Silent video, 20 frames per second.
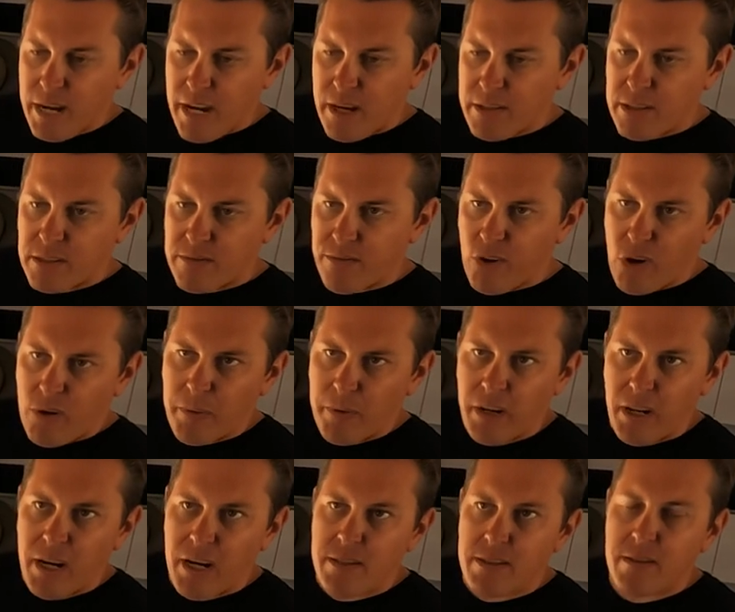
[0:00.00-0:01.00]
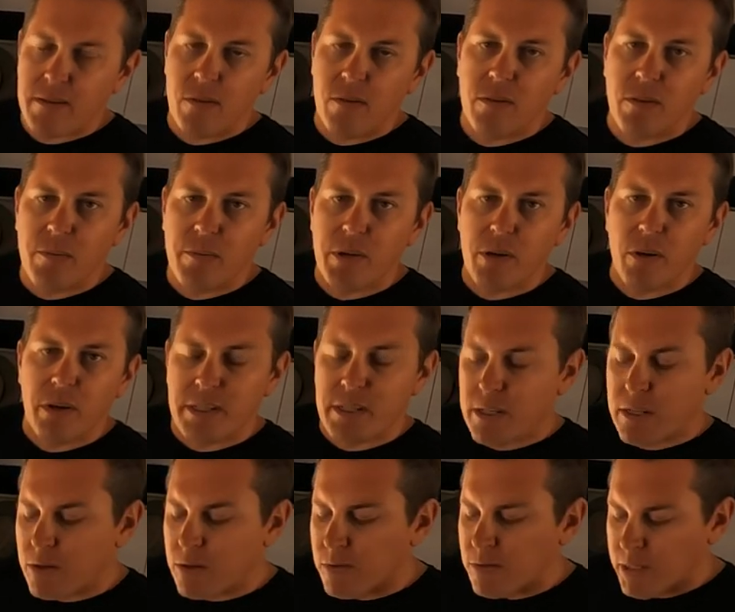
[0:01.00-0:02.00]
ours is fiberglass, not going to be
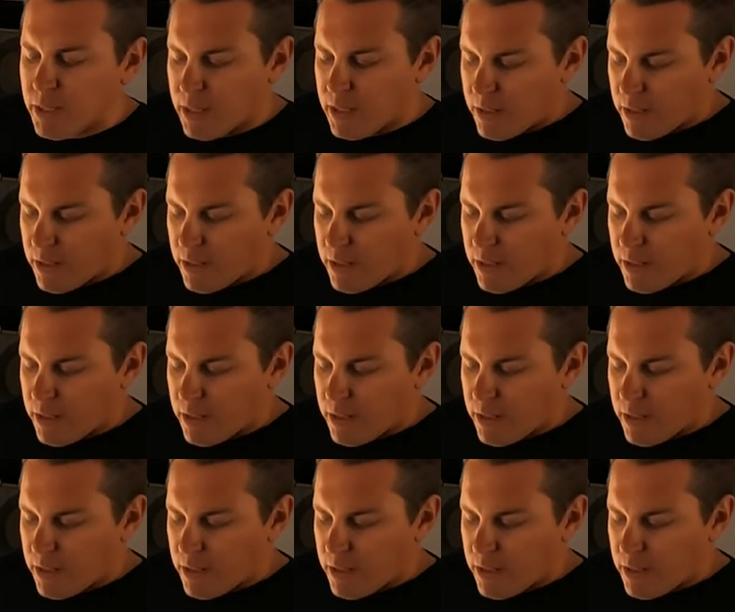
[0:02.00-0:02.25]
ideal,